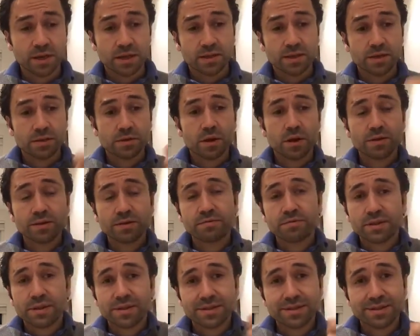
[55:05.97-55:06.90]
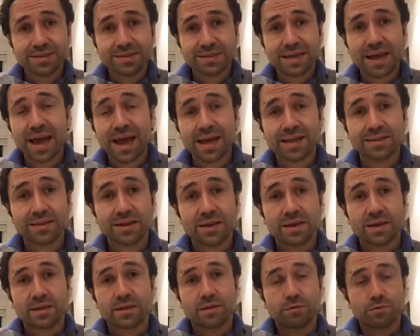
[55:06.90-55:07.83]
They don't even understand
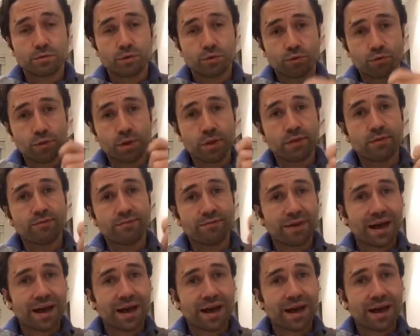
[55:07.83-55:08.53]
that the real